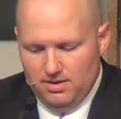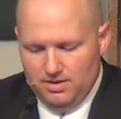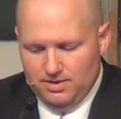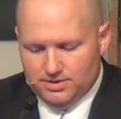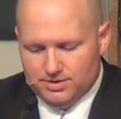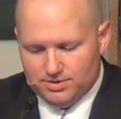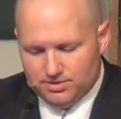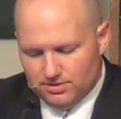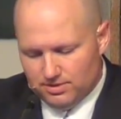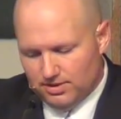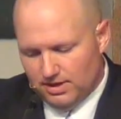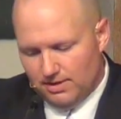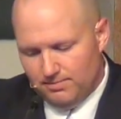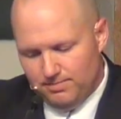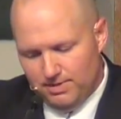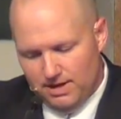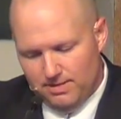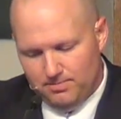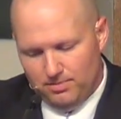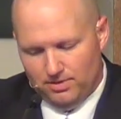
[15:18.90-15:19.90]
certainly
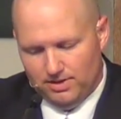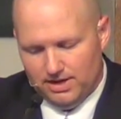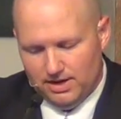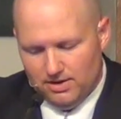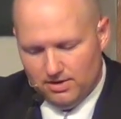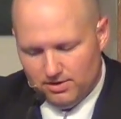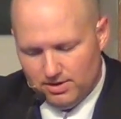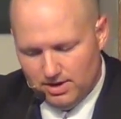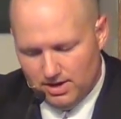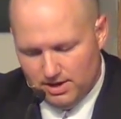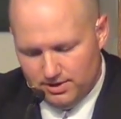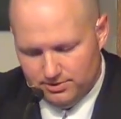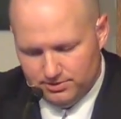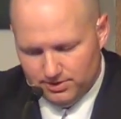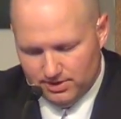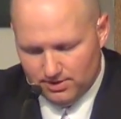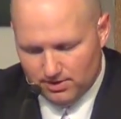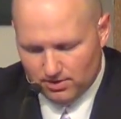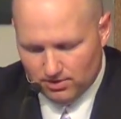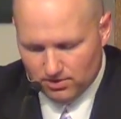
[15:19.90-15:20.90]
people in our
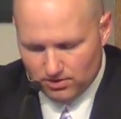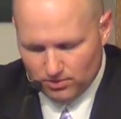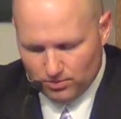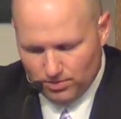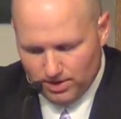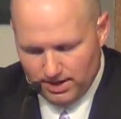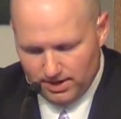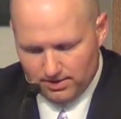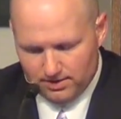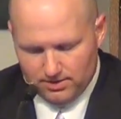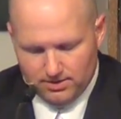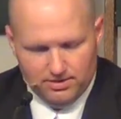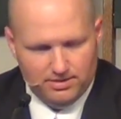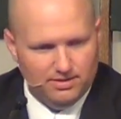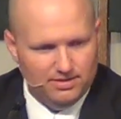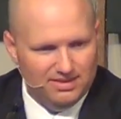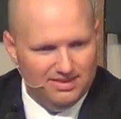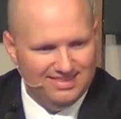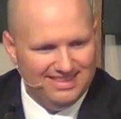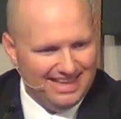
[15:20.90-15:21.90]
country are aware
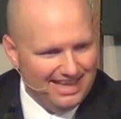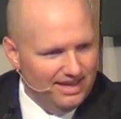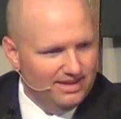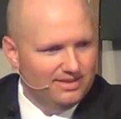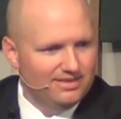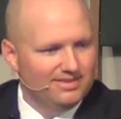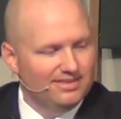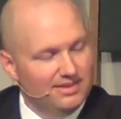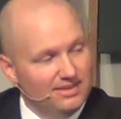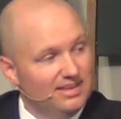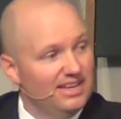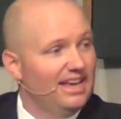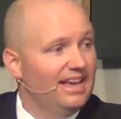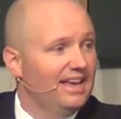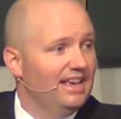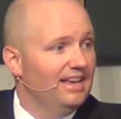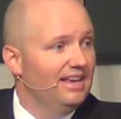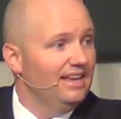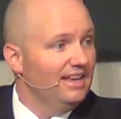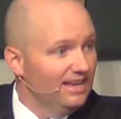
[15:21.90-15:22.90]
that
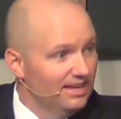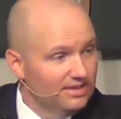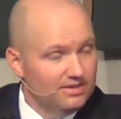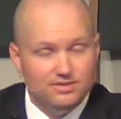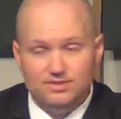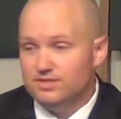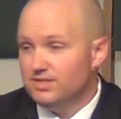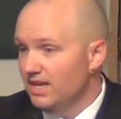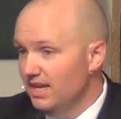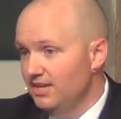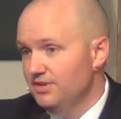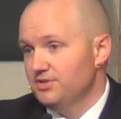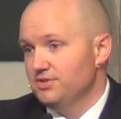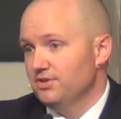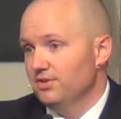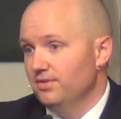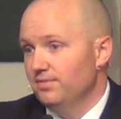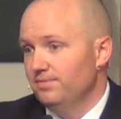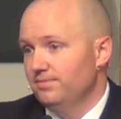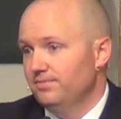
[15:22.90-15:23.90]
today is
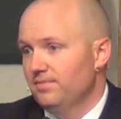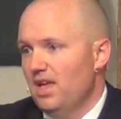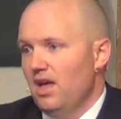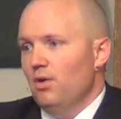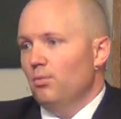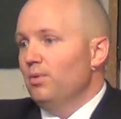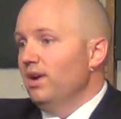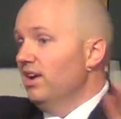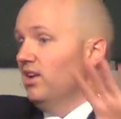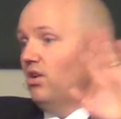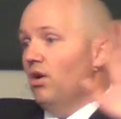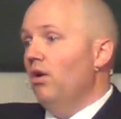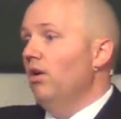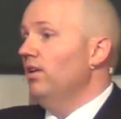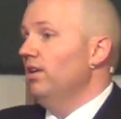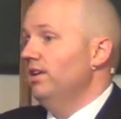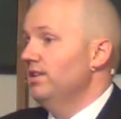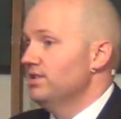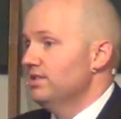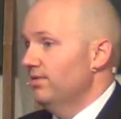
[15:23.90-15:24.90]
Easter,
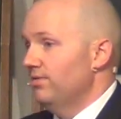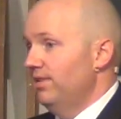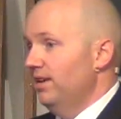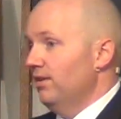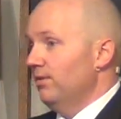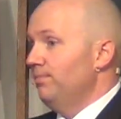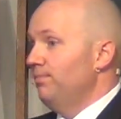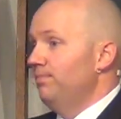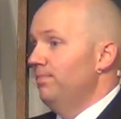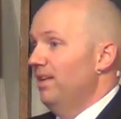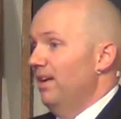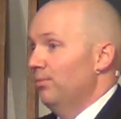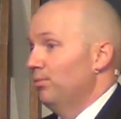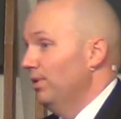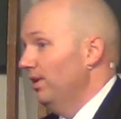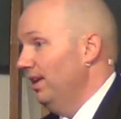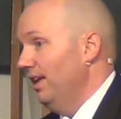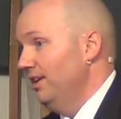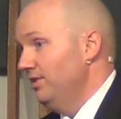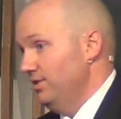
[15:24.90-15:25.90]
regardless of their
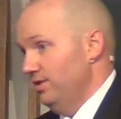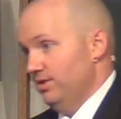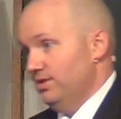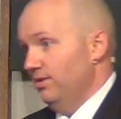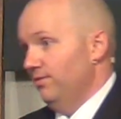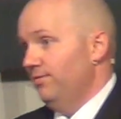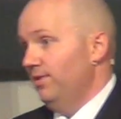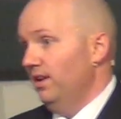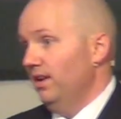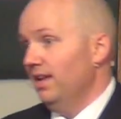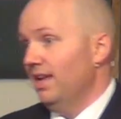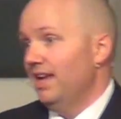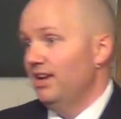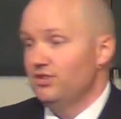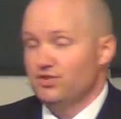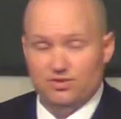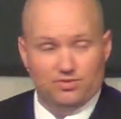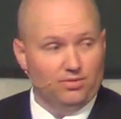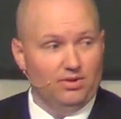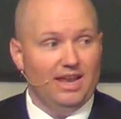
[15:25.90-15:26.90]
religious
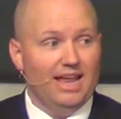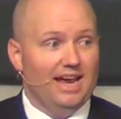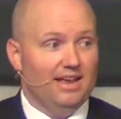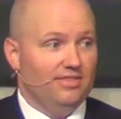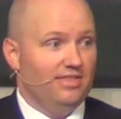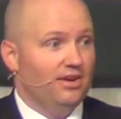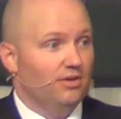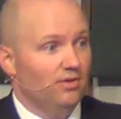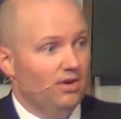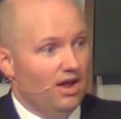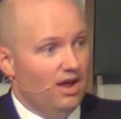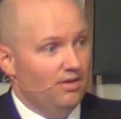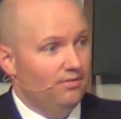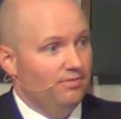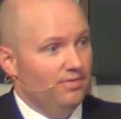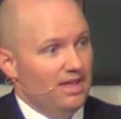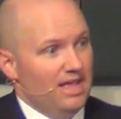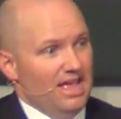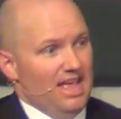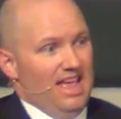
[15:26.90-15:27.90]
affiliation or lack thereof.
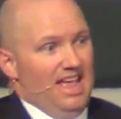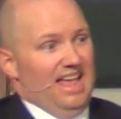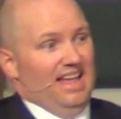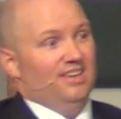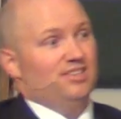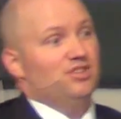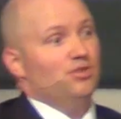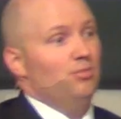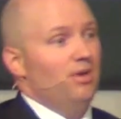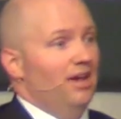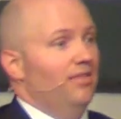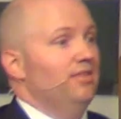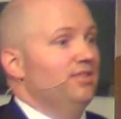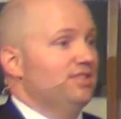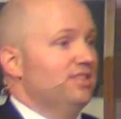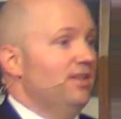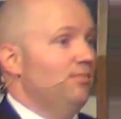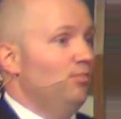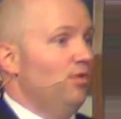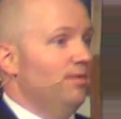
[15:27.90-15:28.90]
And so, whether
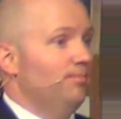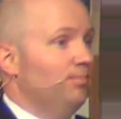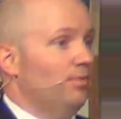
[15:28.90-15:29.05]
someone